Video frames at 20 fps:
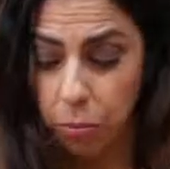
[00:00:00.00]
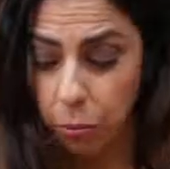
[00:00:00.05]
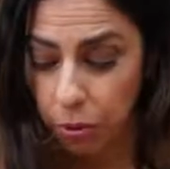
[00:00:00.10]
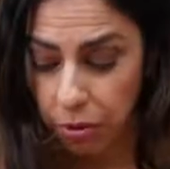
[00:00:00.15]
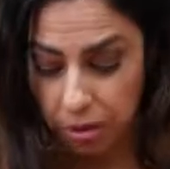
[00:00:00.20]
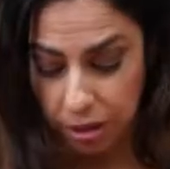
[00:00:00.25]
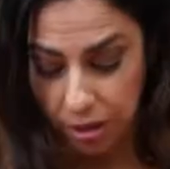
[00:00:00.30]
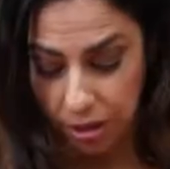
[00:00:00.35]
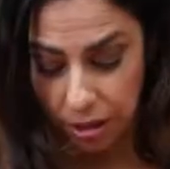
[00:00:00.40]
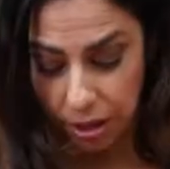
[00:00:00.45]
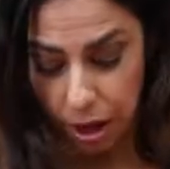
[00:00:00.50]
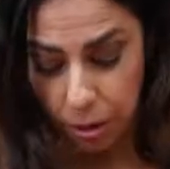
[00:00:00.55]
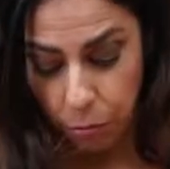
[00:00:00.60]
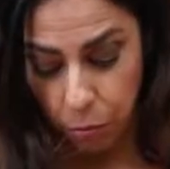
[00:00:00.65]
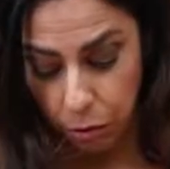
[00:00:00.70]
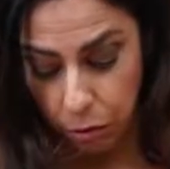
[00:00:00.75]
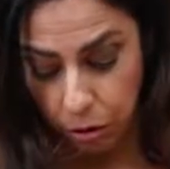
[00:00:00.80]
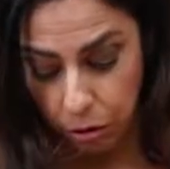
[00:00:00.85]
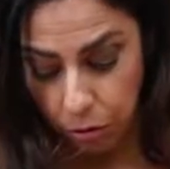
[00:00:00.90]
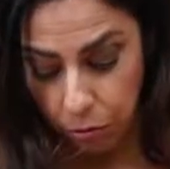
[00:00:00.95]
Well, this time
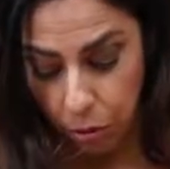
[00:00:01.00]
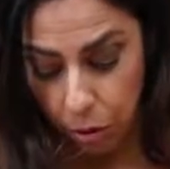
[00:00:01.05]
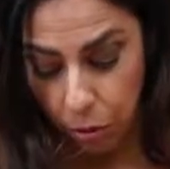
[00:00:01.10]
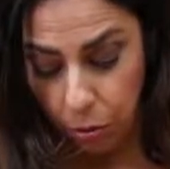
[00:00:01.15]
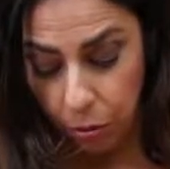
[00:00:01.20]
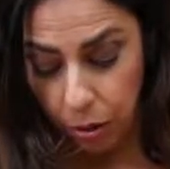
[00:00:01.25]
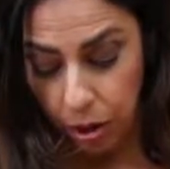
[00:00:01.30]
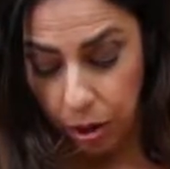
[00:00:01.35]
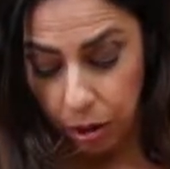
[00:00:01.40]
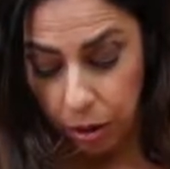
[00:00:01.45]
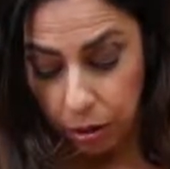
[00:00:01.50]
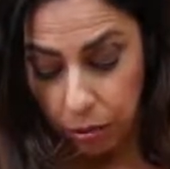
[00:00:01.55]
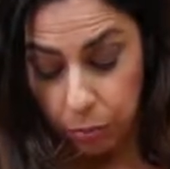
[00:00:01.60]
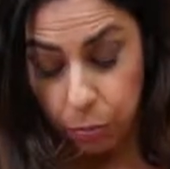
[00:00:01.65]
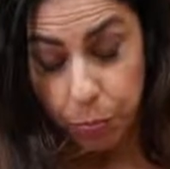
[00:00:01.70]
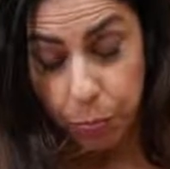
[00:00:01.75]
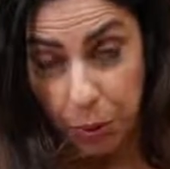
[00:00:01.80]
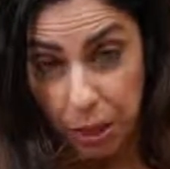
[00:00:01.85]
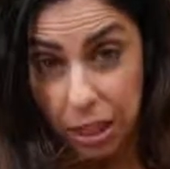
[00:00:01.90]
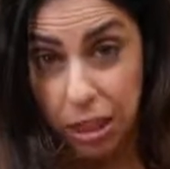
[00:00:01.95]
we're going to grow
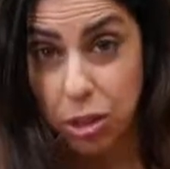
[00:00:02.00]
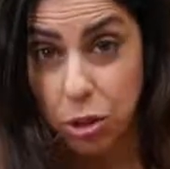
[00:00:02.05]
bean